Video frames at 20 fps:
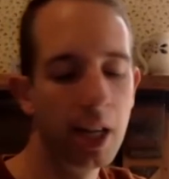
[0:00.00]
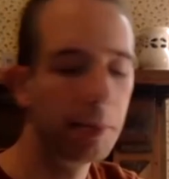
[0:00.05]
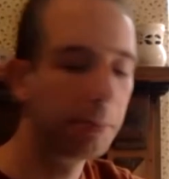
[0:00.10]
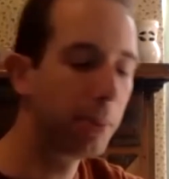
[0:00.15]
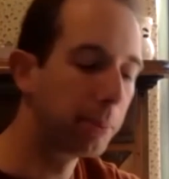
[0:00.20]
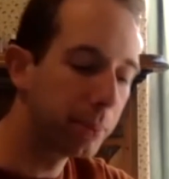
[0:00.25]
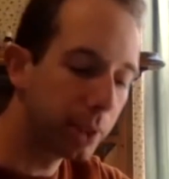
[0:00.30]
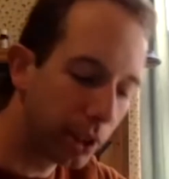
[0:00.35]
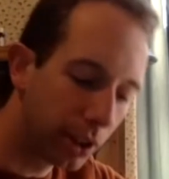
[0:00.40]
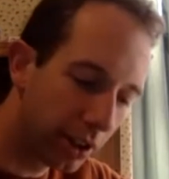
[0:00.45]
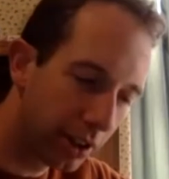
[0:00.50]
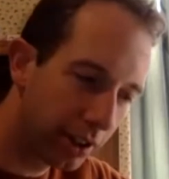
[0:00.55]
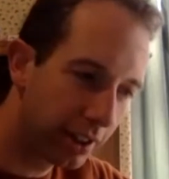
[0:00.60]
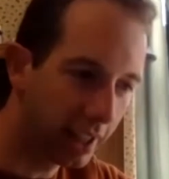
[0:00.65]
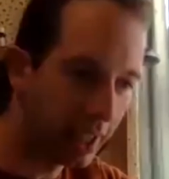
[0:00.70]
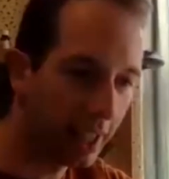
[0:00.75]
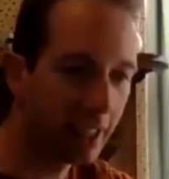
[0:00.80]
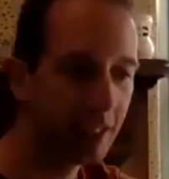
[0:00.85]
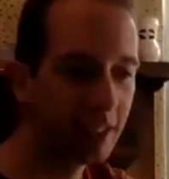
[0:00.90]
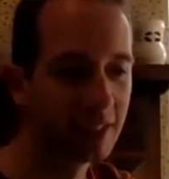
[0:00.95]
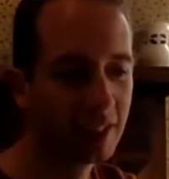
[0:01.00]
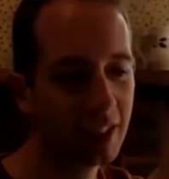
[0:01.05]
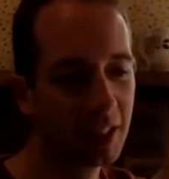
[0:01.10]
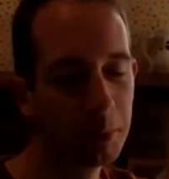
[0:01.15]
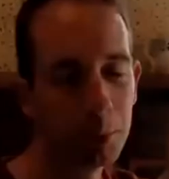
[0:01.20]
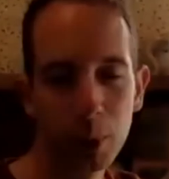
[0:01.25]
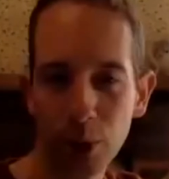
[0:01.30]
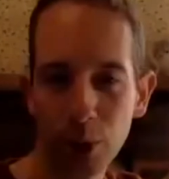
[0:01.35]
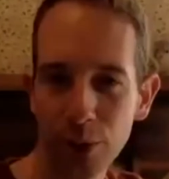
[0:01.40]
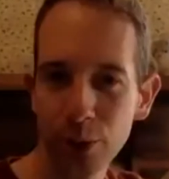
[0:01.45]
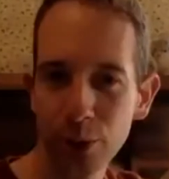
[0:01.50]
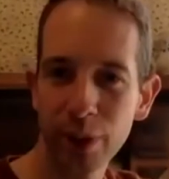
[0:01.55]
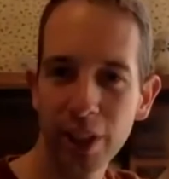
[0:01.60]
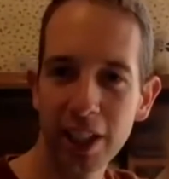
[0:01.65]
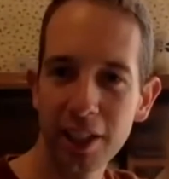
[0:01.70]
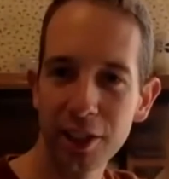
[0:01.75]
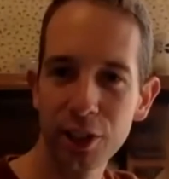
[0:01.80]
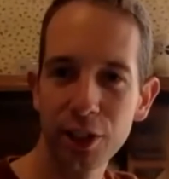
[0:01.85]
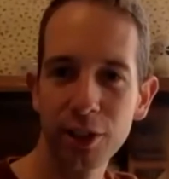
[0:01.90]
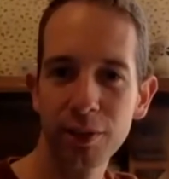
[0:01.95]
But beyond all
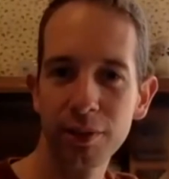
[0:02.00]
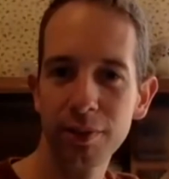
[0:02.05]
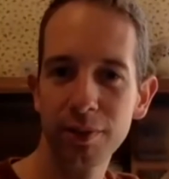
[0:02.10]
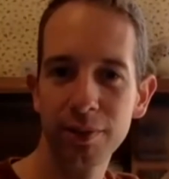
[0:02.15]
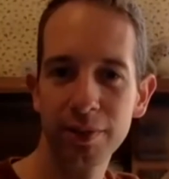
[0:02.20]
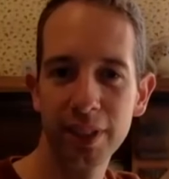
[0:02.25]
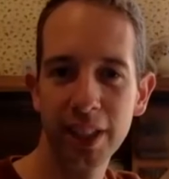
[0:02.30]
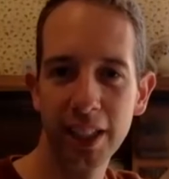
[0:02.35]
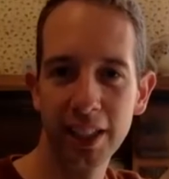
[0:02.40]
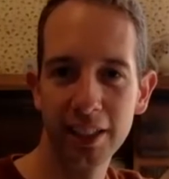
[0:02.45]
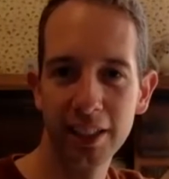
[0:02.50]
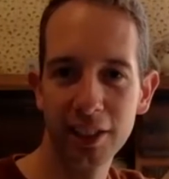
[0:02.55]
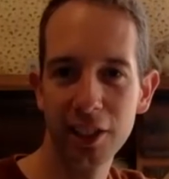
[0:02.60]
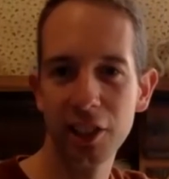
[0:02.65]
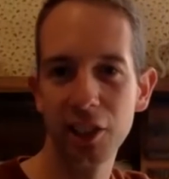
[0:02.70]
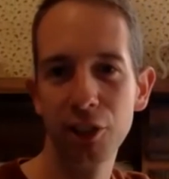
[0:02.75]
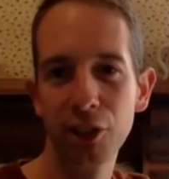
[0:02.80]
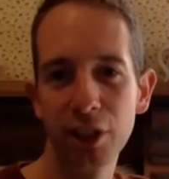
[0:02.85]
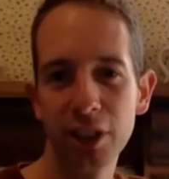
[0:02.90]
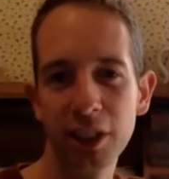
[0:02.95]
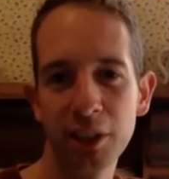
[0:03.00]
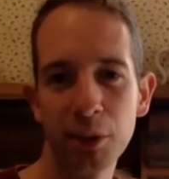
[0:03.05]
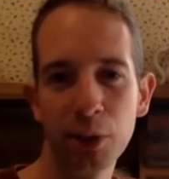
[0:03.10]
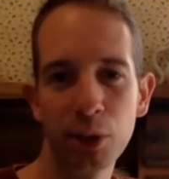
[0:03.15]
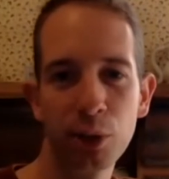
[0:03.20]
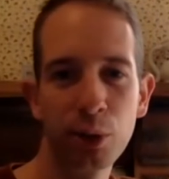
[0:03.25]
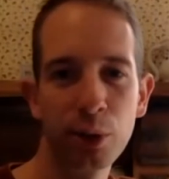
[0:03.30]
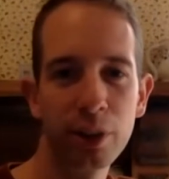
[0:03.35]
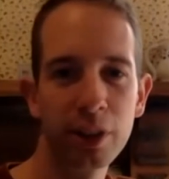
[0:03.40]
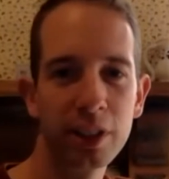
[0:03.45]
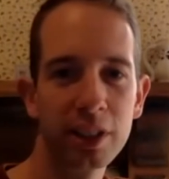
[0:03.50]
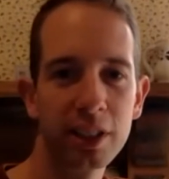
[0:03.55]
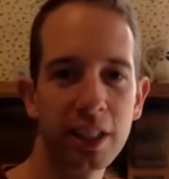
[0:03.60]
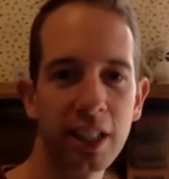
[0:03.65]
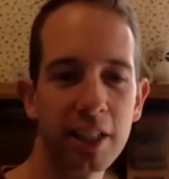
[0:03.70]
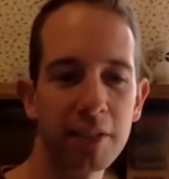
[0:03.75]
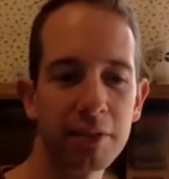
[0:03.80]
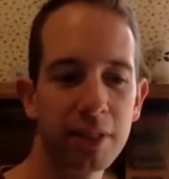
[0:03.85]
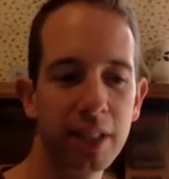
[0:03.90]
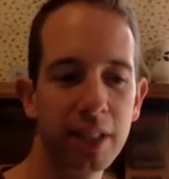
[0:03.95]
that sort of that nitty-gritty recording
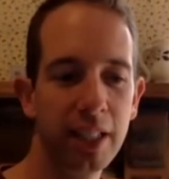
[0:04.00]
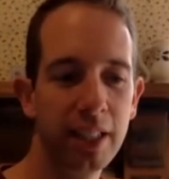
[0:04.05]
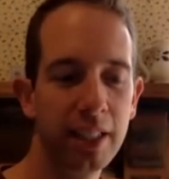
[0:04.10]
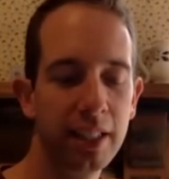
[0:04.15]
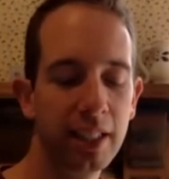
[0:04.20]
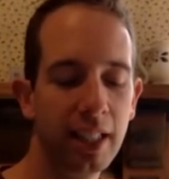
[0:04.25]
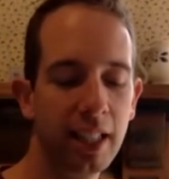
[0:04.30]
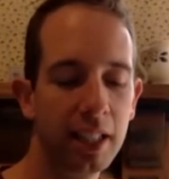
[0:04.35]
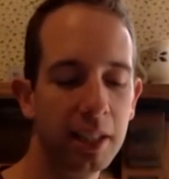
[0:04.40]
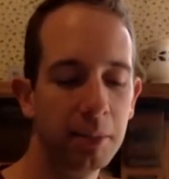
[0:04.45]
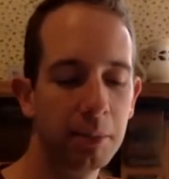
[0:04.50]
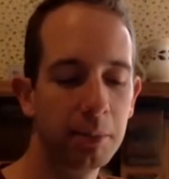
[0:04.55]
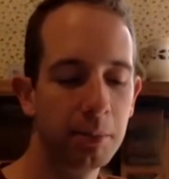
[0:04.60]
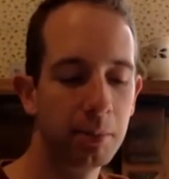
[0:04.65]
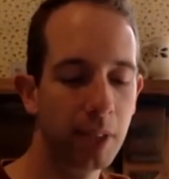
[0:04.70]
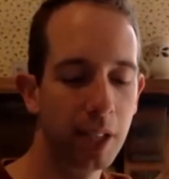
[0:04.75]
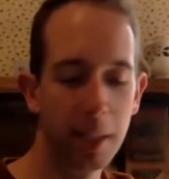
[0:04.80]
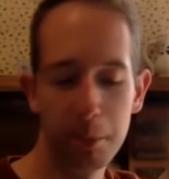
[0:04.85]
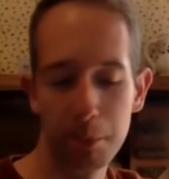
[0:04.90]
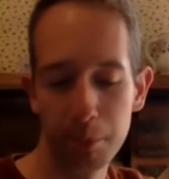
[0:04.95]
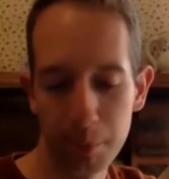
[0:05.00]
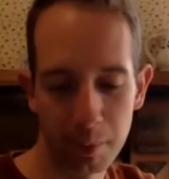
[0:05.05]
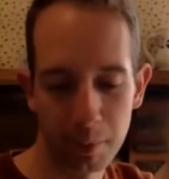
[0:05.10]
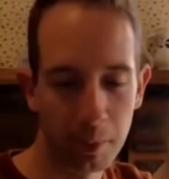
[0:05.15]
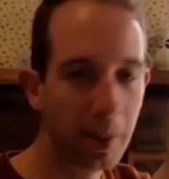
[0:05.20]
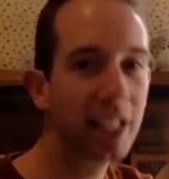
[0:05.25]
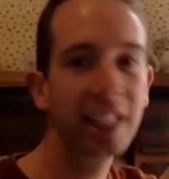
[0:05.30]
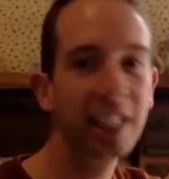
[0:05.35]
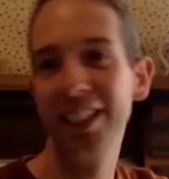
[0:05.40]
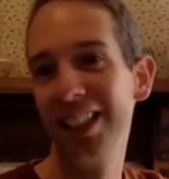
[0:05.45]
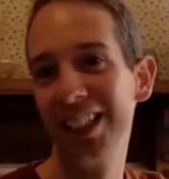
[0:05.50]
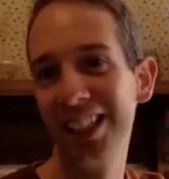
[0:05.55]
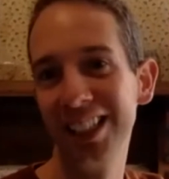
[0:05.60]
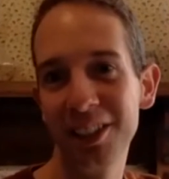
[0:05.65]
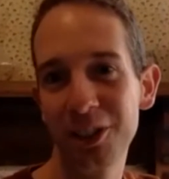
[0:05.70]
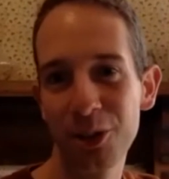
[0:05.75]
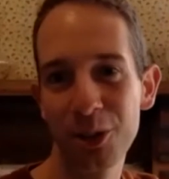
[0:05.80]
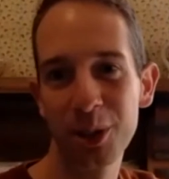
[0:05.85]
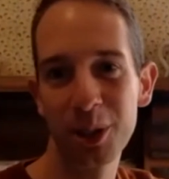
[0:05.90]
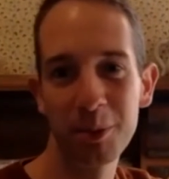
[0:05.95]
stuff, I'm mainly
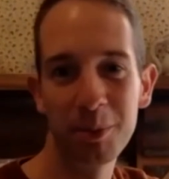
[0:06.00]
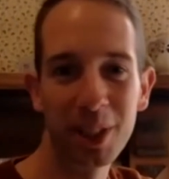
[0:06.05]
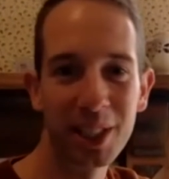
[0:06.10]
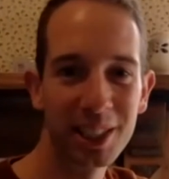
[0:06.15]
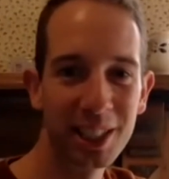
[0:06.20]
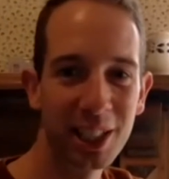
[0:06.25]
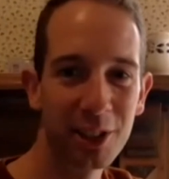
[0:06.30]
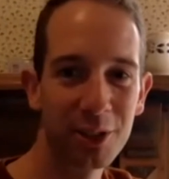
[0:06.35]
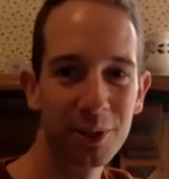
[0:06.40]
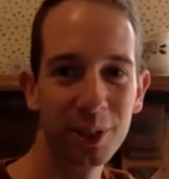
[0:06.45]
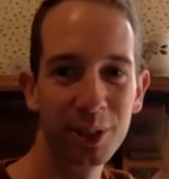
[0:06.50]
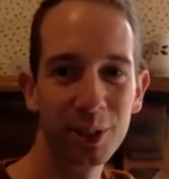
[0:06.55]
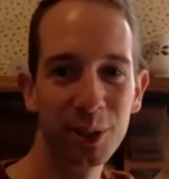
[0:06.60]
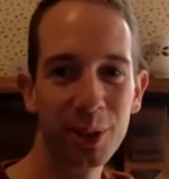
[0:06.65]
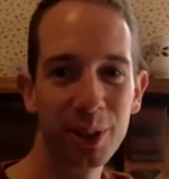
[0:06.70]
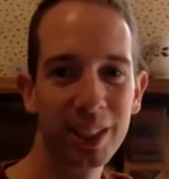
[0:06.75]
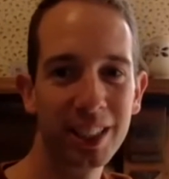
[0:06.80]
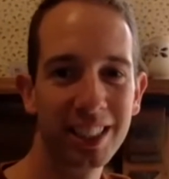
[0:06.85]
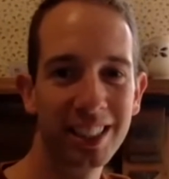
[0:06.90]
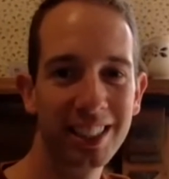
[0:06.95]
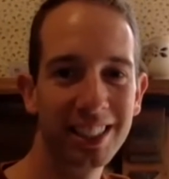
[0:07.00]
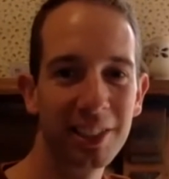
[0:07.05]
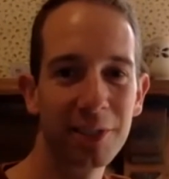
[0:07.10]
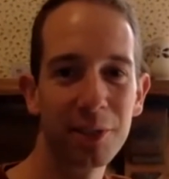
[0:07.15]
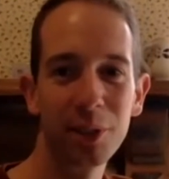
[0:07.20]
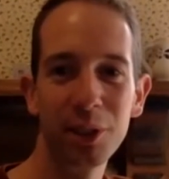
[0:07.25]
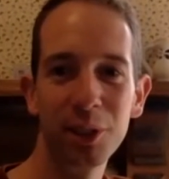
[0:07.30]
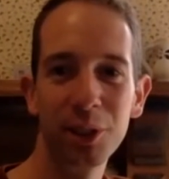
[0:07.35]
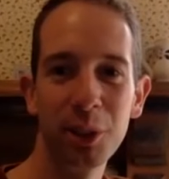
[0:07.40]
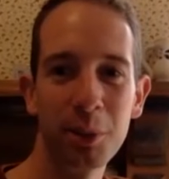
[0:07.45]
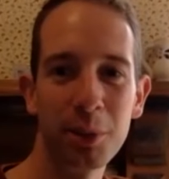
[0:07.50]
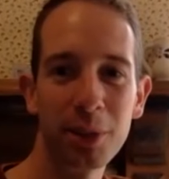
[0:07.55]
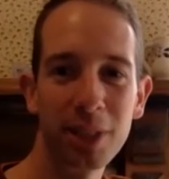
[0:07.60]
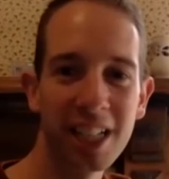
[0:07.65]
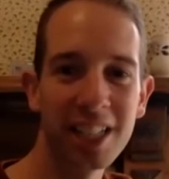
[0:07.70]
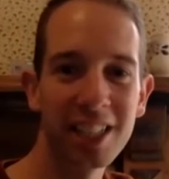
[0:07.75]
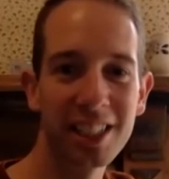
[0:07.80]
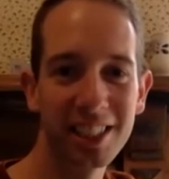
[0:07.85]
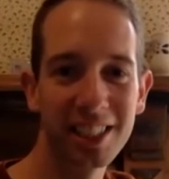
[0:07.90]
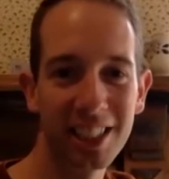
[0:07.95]
interested myself in all the different
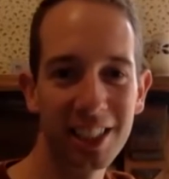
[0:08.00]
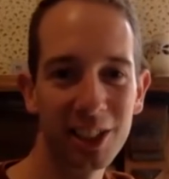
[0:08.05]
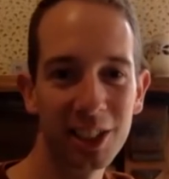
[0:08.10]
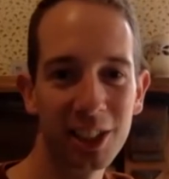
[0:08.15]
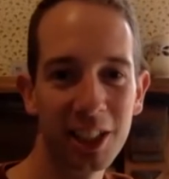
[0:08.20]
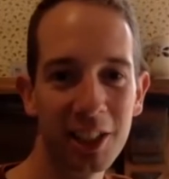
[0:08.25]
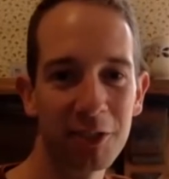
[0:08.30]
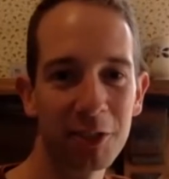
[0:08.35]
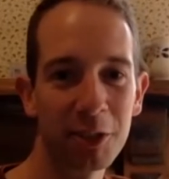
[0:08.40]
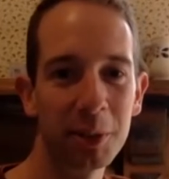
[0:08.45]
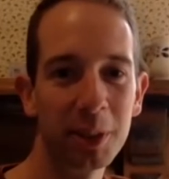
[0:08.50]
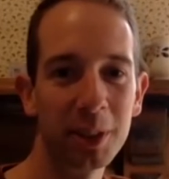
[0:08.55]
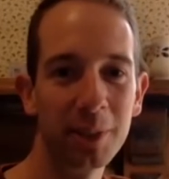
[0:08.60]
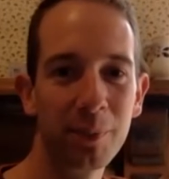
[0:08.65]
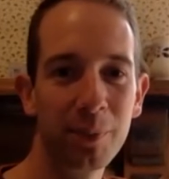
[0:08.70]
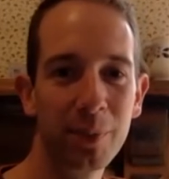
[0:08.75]
interpretations that you can get from it.